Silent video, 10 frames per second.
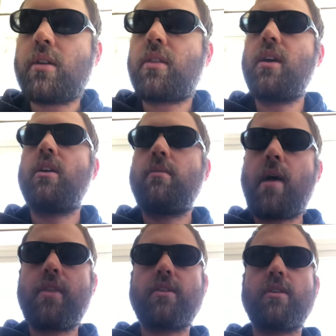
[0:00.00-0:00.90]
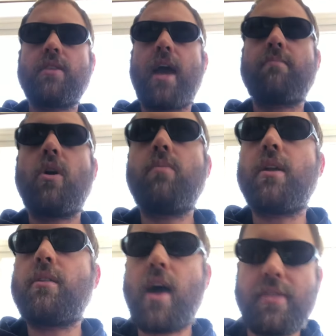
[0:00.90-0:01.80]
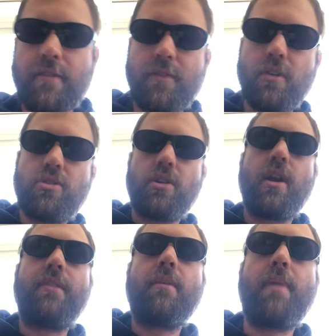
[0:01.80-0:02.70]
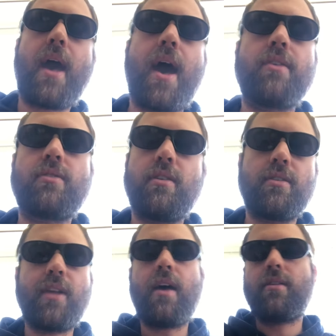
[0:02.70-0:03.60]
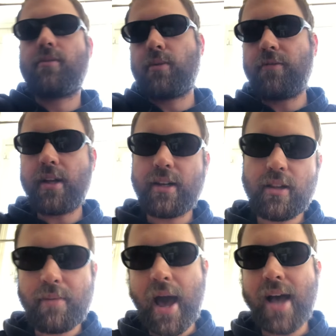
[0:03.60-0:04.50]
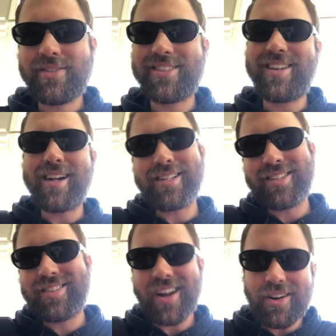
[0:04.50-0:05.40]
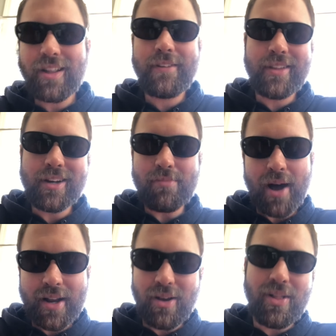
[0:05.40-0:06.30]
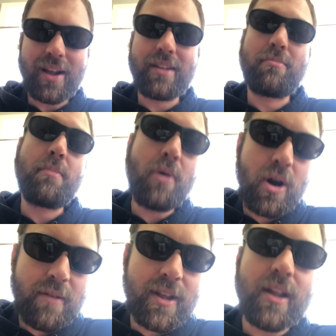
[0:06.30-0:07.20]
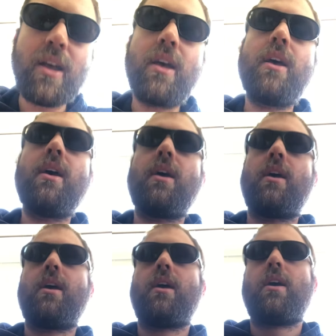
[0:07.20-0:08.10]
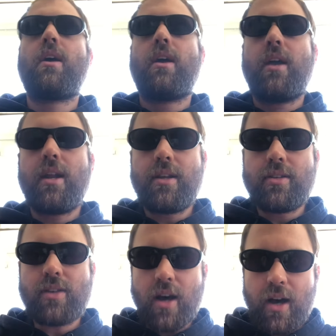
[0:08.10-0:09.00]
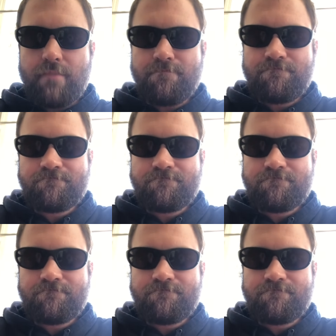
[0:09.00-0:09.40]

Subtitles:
thinking about this exact moment, not the future, not the past. It is not reflected on the past. It is not necessarily feeling your body, although that could be part of it. It is the